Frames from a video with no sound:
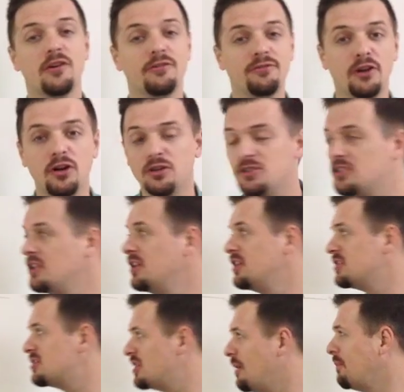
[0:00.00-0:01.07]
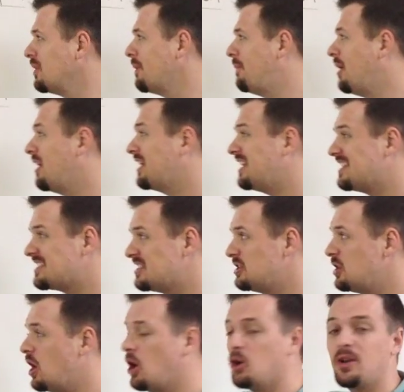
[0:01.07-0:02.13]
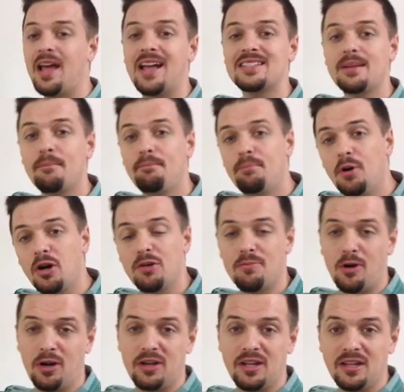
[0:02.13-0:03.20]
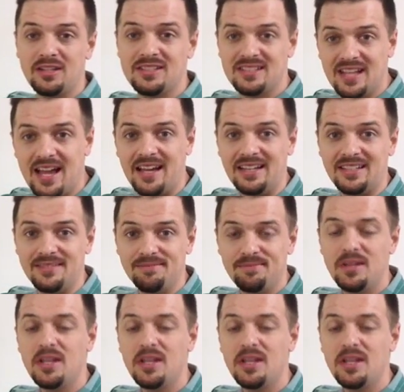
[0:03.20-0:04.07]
First, StumbleUpon is known as a bookmarking site.